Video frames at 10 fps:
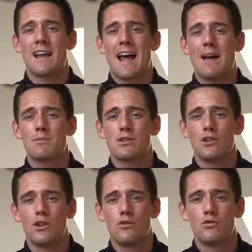an
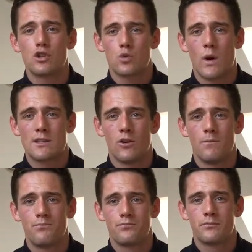absolute sweat
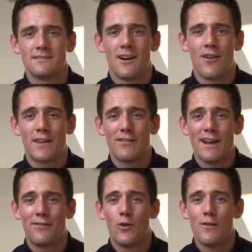on. I've given
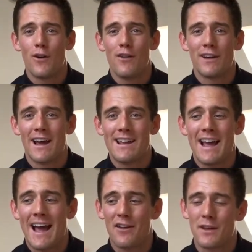F45 an
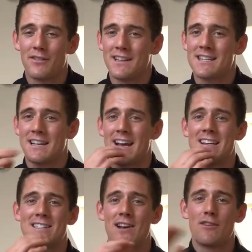8, and I've given this an
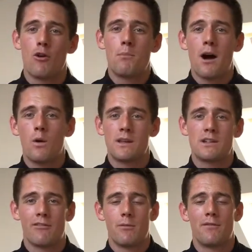8, so they're on par with
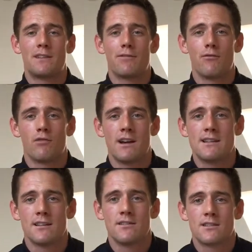each other, but for different
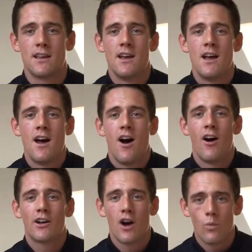reasons.
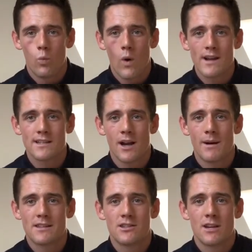I can't wait to go
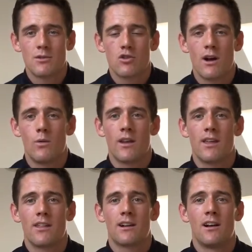back to the gym and try out one of
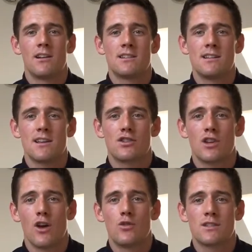the other classes,
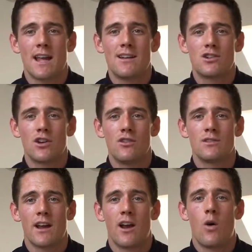so stay
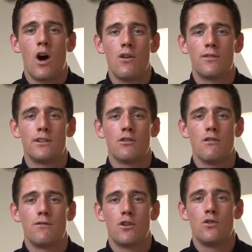tuned, and I'll hopefully do a
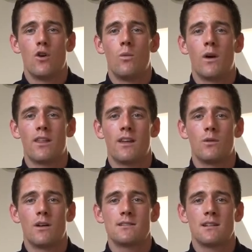review on one of the other
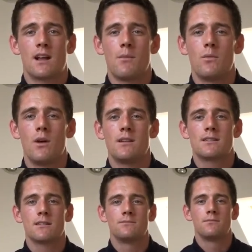ones in the coming
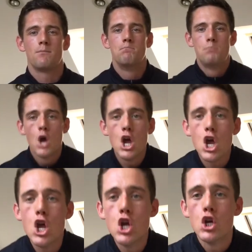weeks.
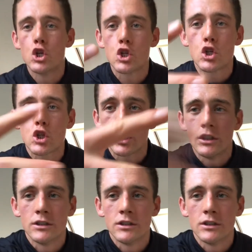Peace!